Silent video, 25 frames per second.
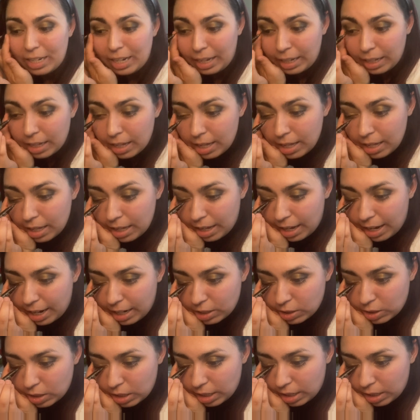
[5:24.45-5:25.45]
Like
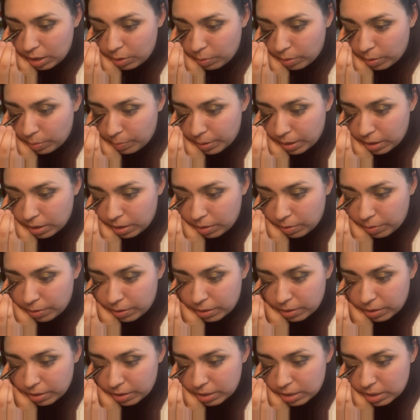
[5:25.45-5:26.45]
actually like one of my
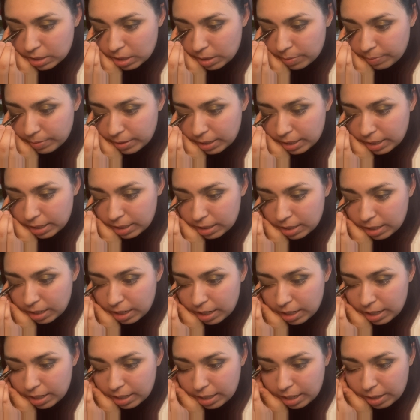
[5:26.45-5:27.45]
coworkers saw me like
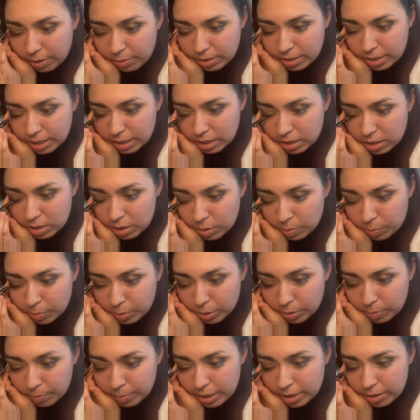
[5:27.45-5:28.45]
that was like
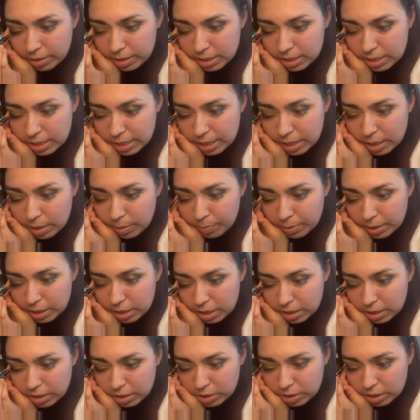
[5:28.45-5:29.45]
super embarrassing, but
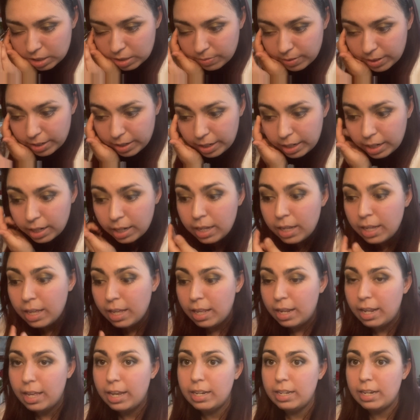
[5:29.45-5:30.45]
you know, she was very
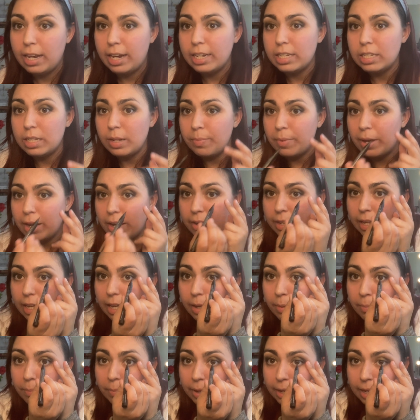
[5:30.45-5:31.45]
like nice about
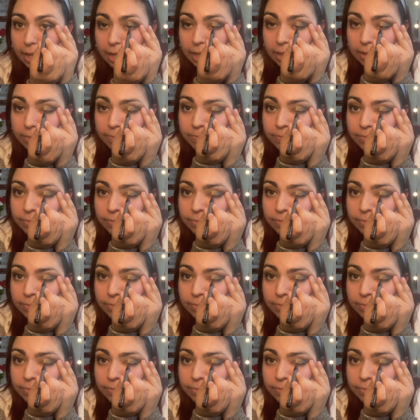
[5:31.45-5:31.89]
it. But